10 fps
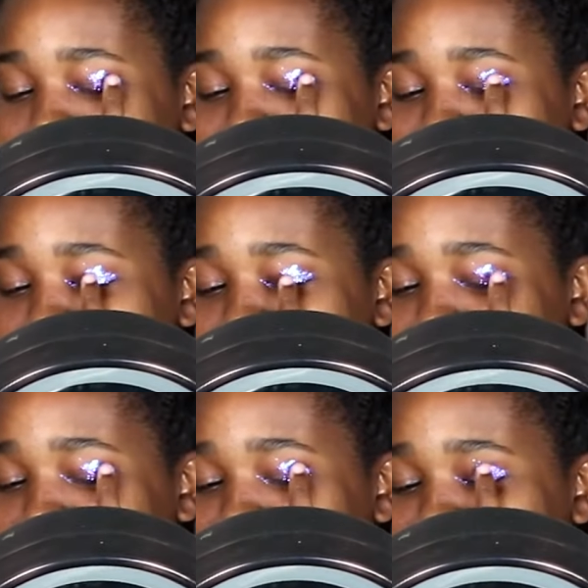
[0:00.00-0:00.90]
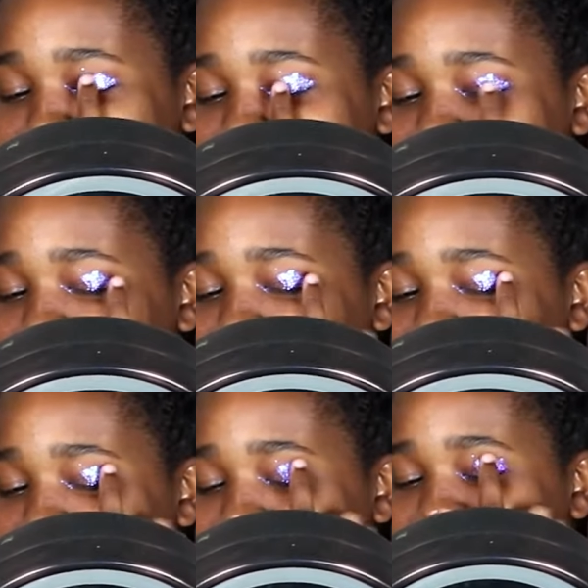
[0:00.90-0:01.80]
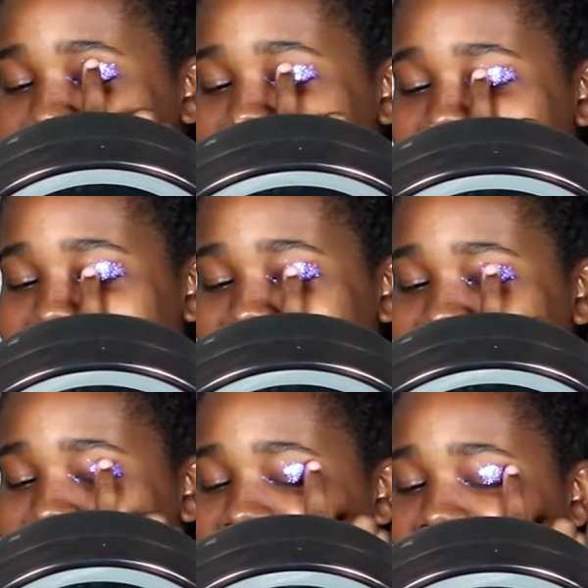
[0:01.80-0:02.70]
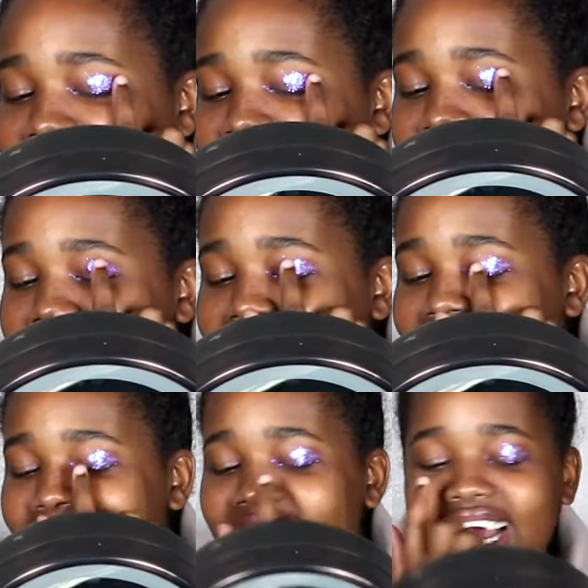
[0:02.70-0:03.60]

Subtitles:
The person shown says nothing.